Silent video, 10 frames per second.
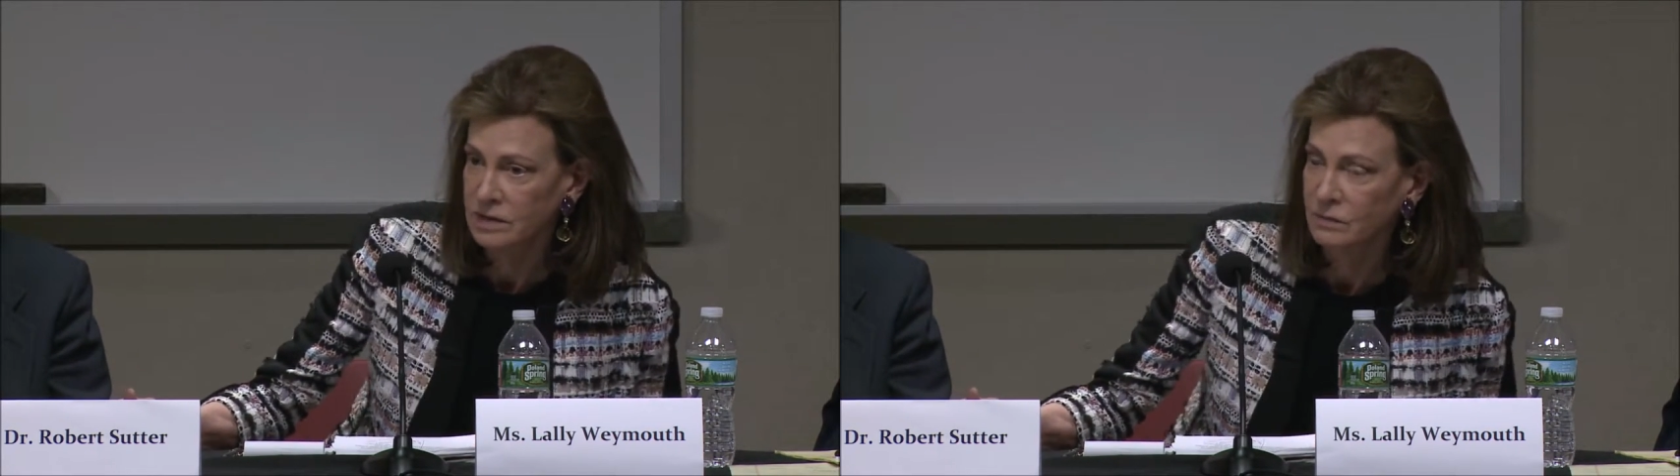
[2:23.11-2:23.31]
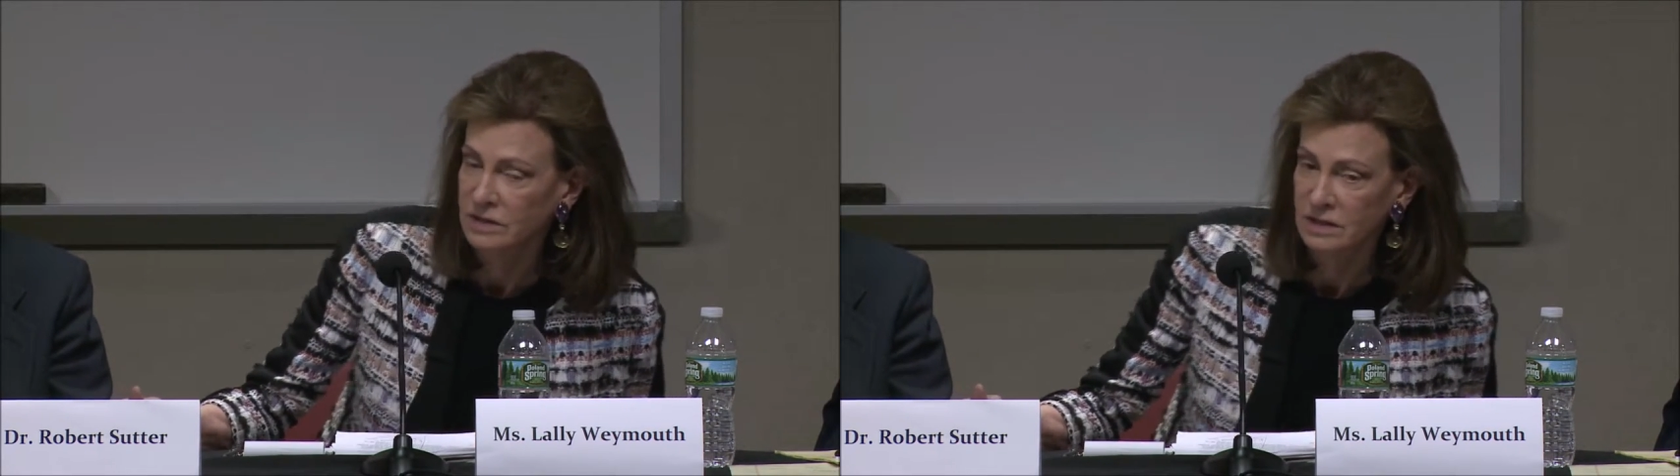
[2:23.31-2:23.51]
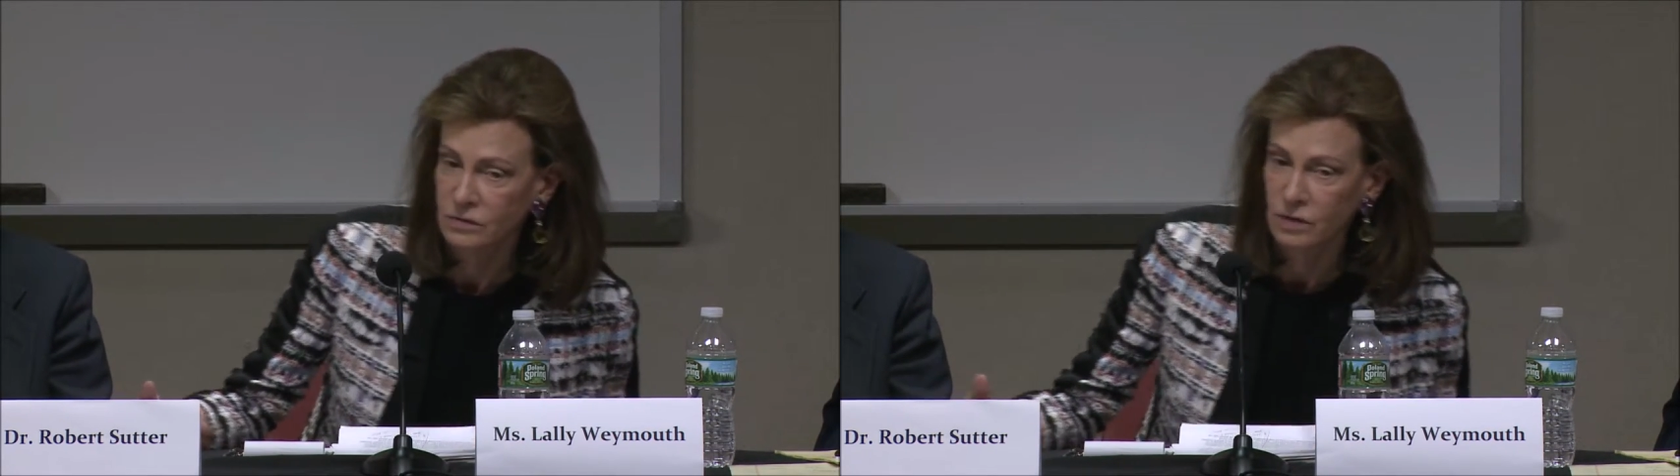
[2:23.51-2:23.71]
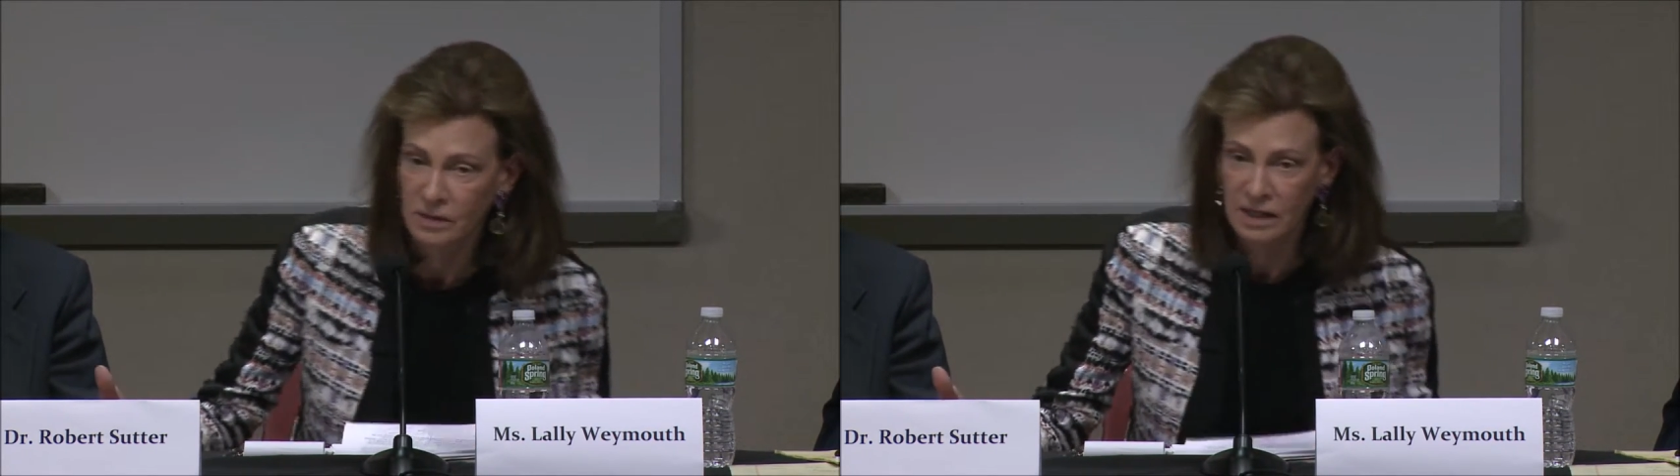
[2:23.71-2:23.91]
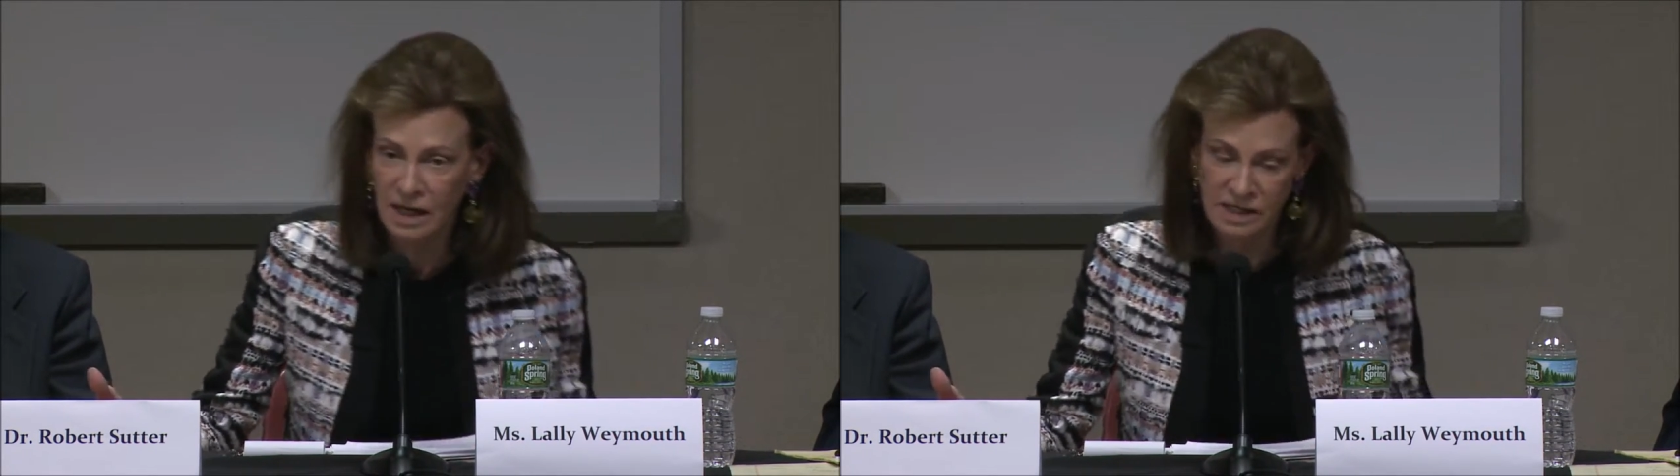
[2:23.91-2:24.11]
It was
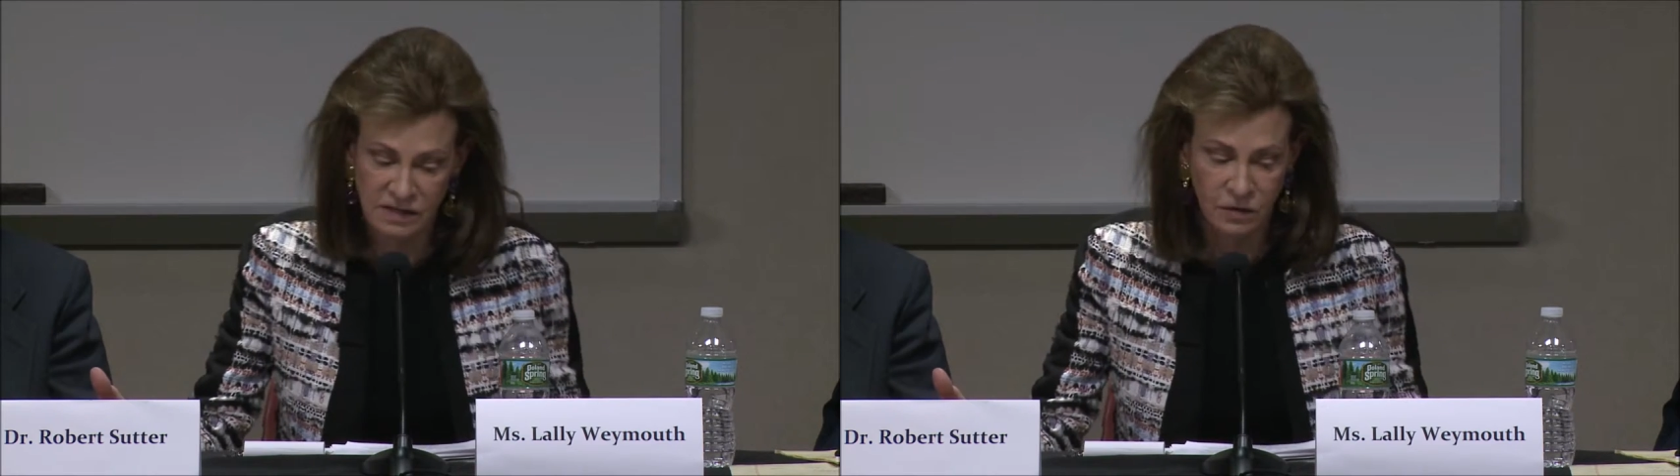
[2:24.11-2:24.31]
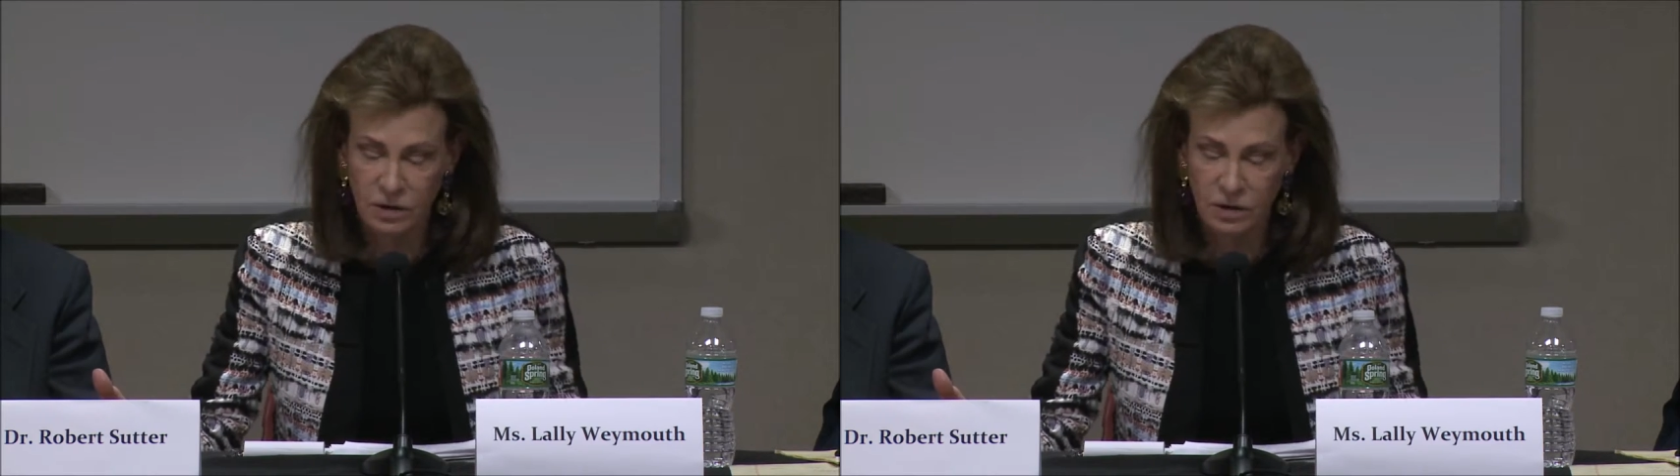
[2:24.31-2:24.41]
extremely nice of her